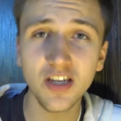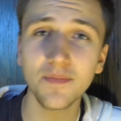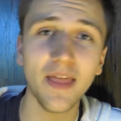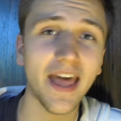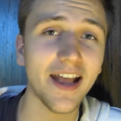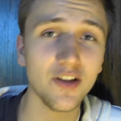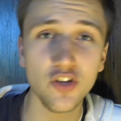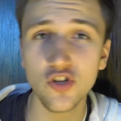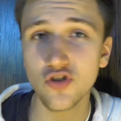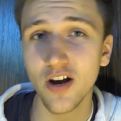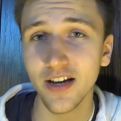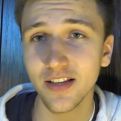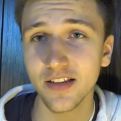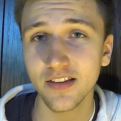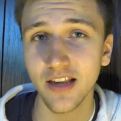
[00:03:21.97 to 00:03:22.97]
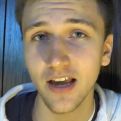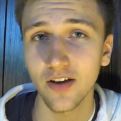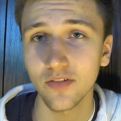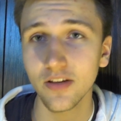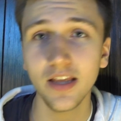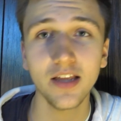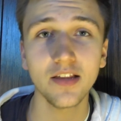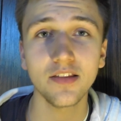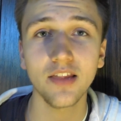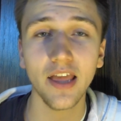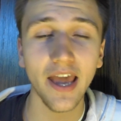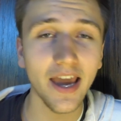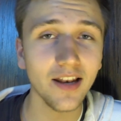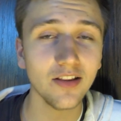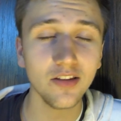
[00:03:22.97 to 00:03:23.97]
time they actually tried this out is
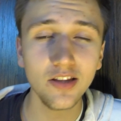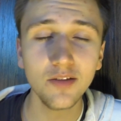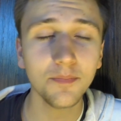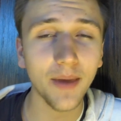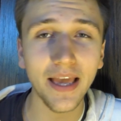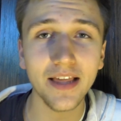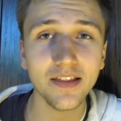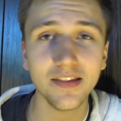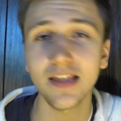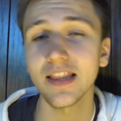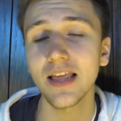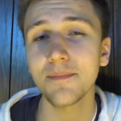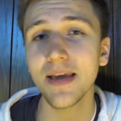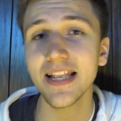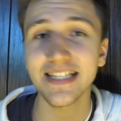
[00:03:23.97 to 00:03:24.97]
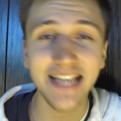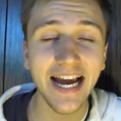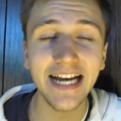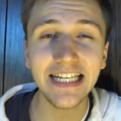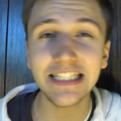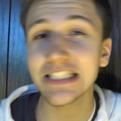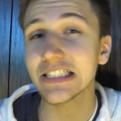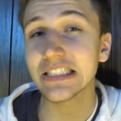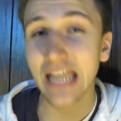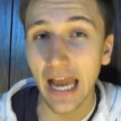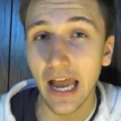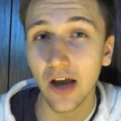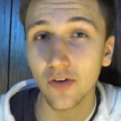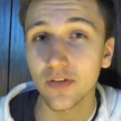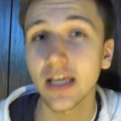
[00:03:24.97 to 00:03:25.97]
they had a little base and they made a tiny little
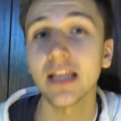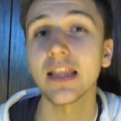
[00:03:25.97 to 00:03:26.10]
town